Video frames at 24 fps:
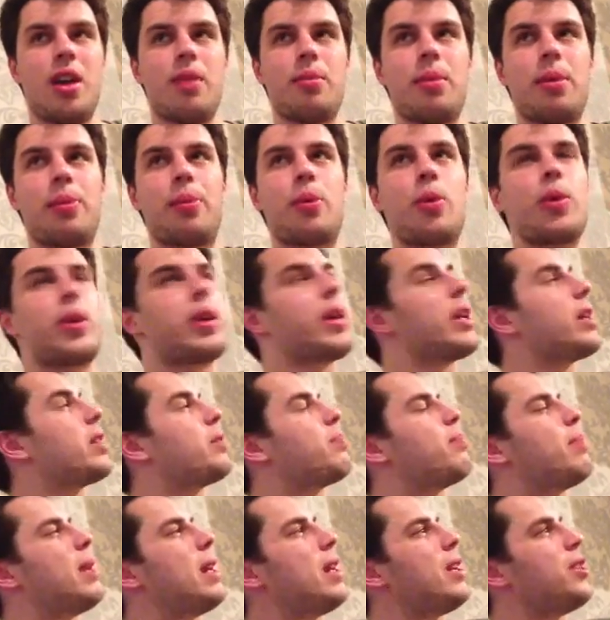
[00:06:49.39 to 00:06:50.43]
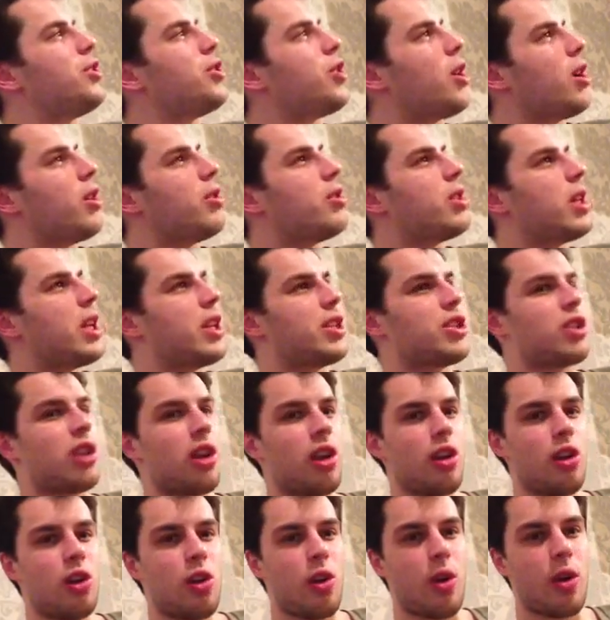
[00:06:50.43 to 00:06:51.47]
My point is, Billy Joe ticks a
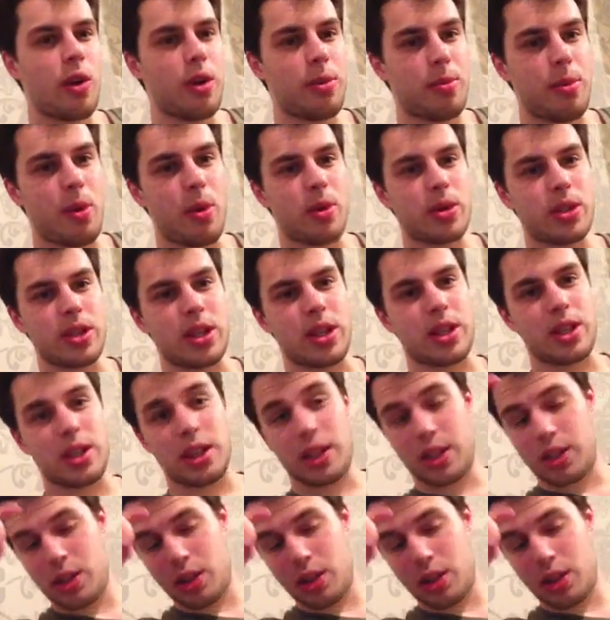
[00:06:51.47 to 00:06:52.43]
lot of the boxes in